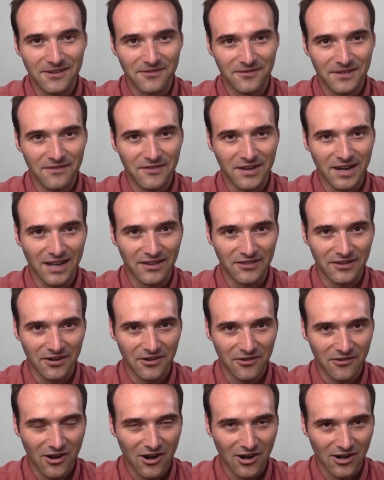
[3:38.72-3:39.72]
you've living
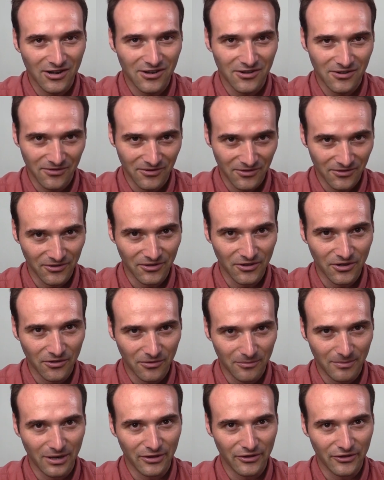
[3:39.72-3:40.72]
under a rock, you you'd
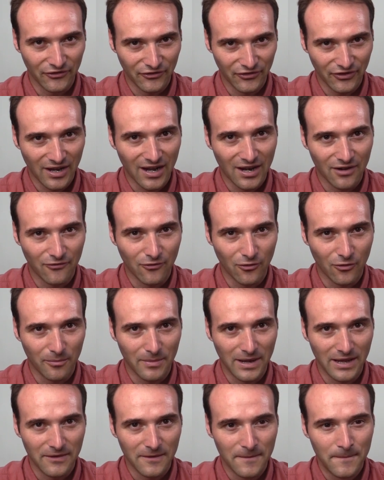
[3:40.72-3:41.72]
know about the star
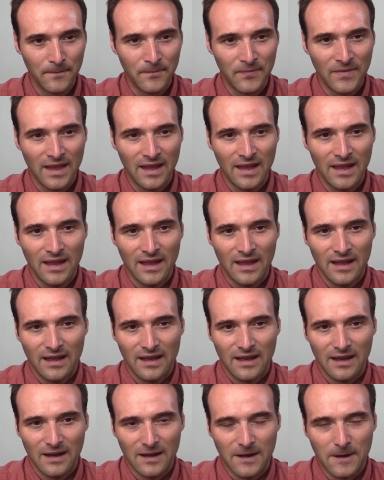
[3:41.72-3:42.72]
format.
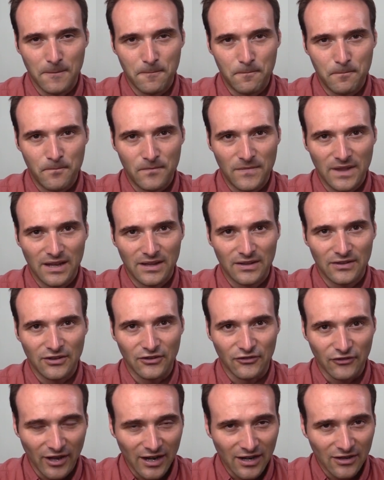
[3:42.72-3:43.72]
Um,
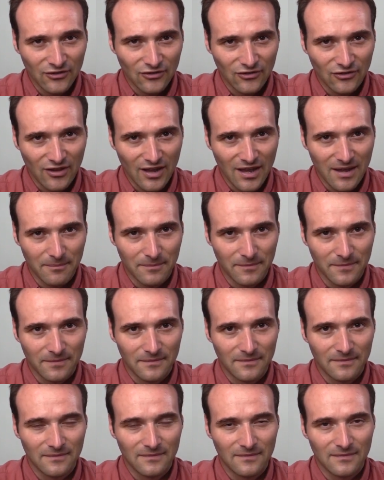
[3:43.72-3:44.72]
the second step
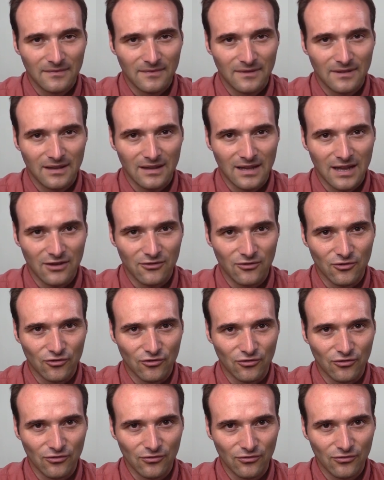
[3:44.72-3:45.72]
that you
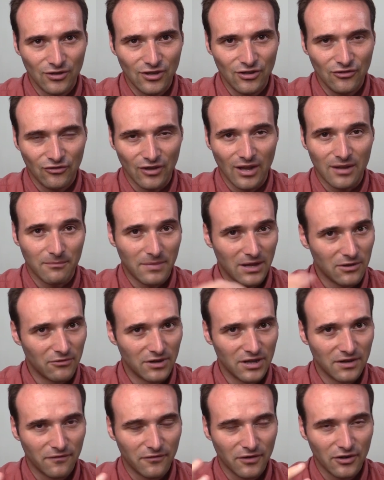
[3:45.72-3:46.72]
should do this. And by the
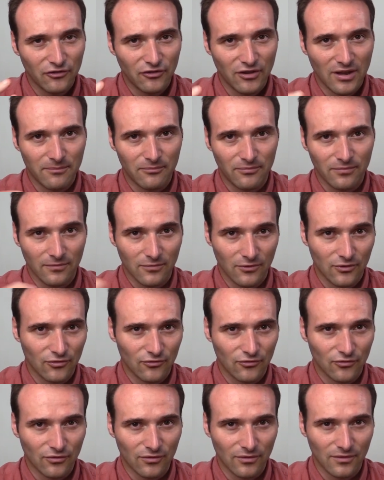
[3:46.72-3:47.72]
way, the first step
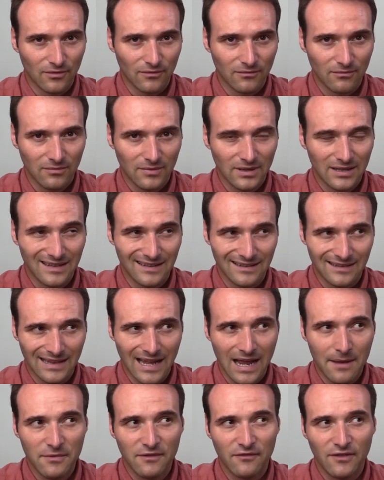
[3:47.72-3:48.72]
should uh, the
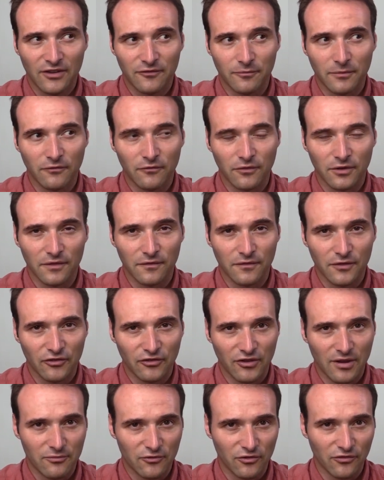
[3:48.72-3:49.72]
time investment for the
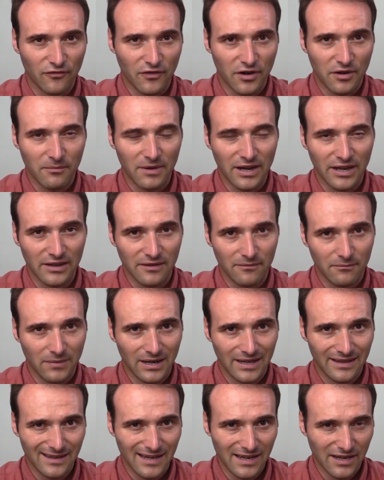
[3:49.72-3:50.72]
first step should vary by
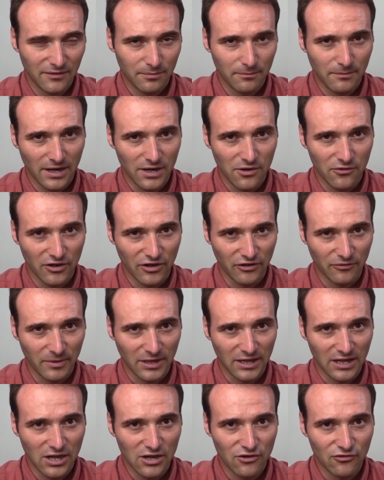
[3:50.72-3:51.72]
by the by your
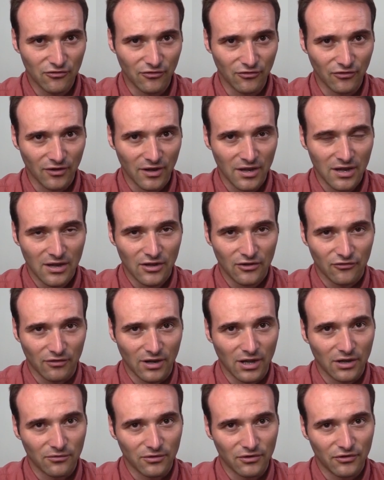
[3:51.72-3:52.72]
expectations. So
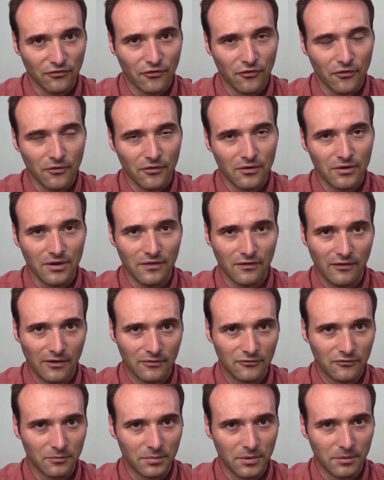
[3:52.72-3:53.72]
in other words, if you if you
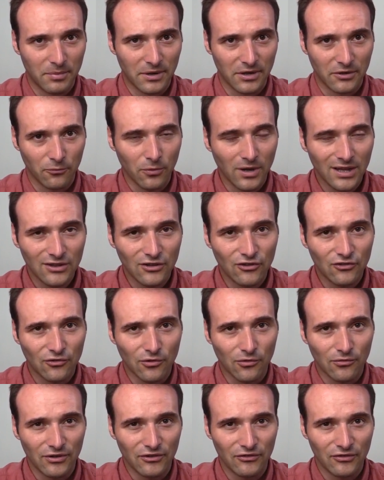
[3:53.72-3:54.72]
have to prepare 20
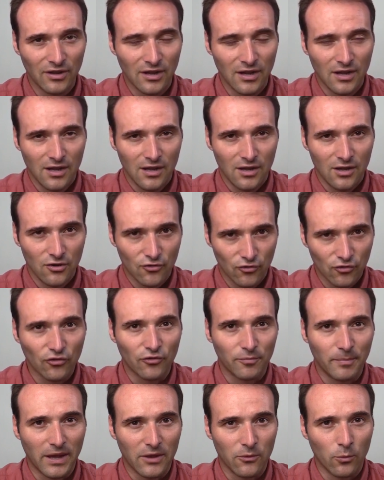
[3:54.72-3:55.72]
stories, you should
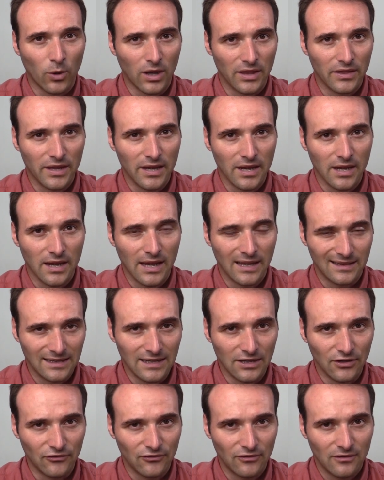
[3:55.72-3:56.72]
spend one day at
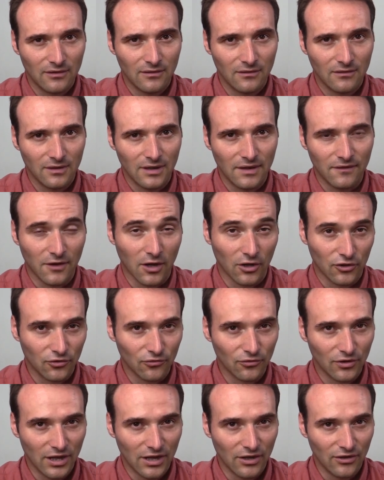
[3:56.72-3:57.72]
least, if not
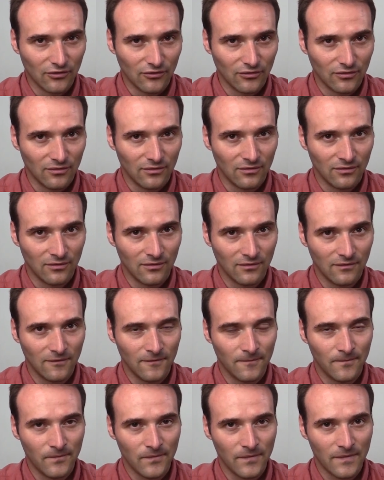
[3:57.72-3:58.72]
two days,
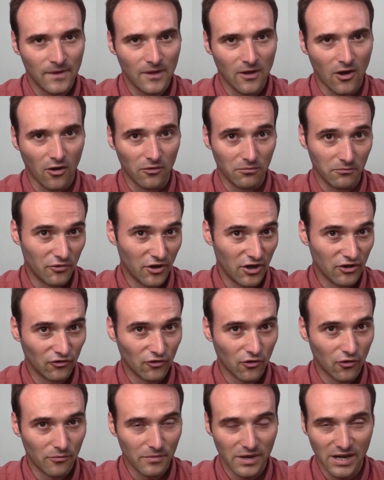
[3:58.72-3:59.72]
on
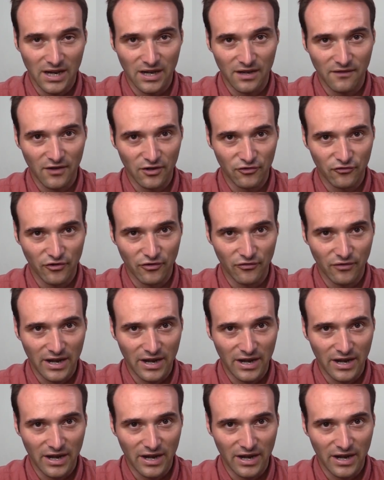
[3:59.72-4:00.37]
brainstorming and eventually